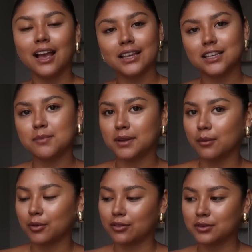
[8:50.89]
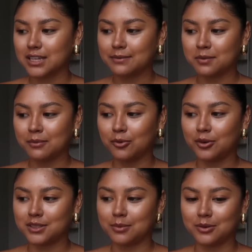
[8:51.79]
keeping up with those types of people,
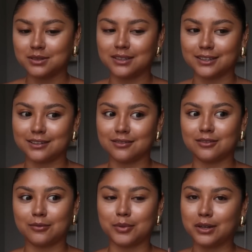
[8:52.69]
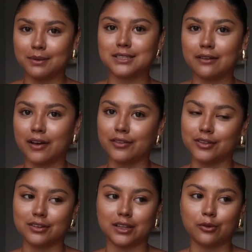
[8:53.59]
as opposed to like putting myself out
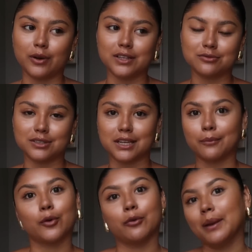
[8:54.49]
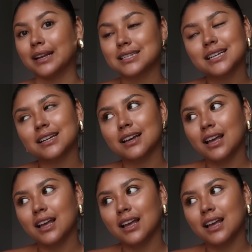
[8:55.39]
there in like ways where it's like more romantic,